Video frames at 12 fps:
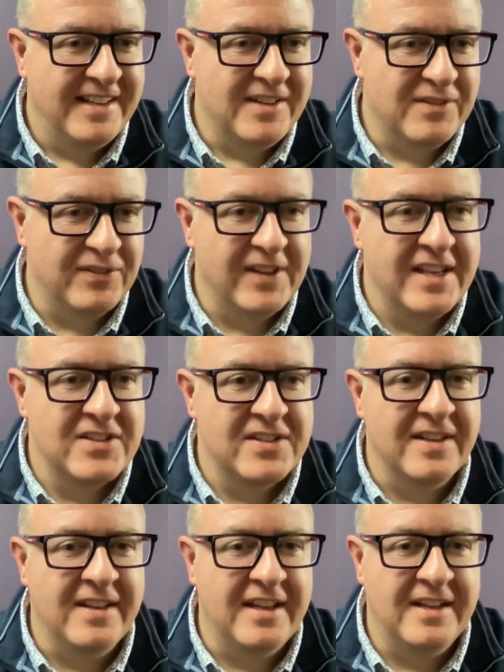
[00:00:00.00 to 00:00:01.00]

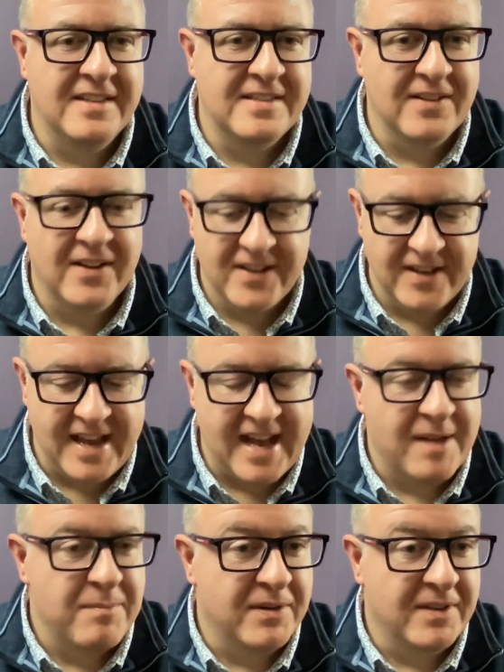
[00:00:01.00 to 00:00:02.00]
inflation, and it's not going to
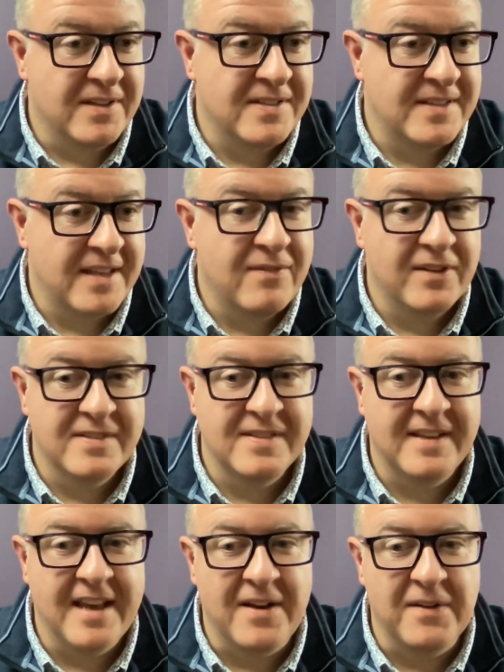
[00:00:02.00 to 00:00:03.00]
happen in a savings
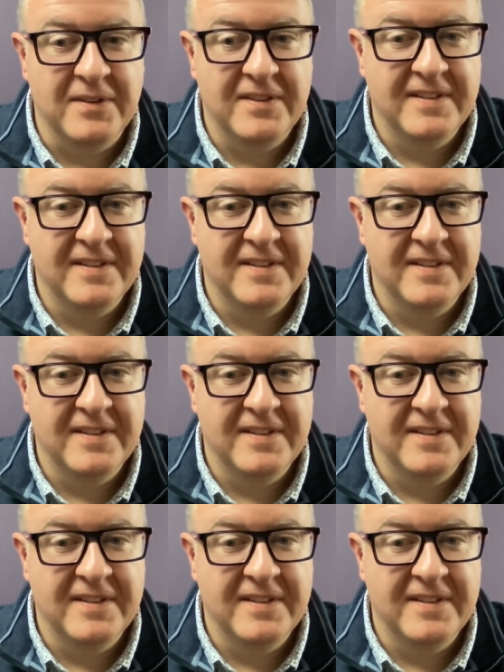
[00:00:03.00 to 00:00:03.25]
account,